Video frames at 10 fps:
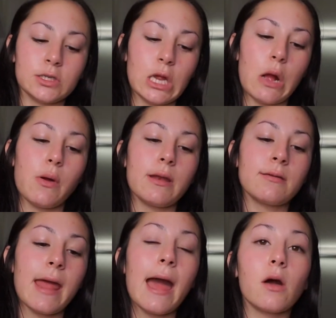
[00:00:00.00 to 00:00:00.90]
So
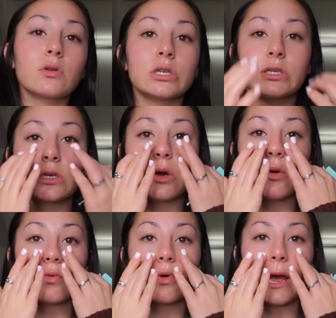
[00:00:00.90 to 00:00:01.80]
now, just to
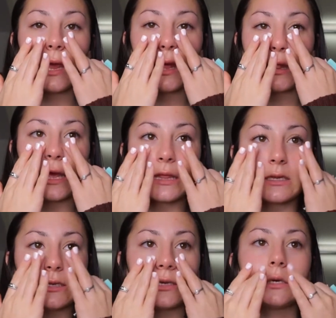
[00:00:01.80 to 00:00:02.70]
go right in like
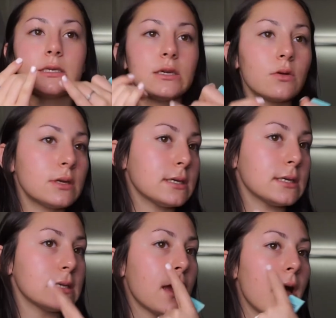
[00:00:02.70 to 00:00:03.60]
the T-zone, because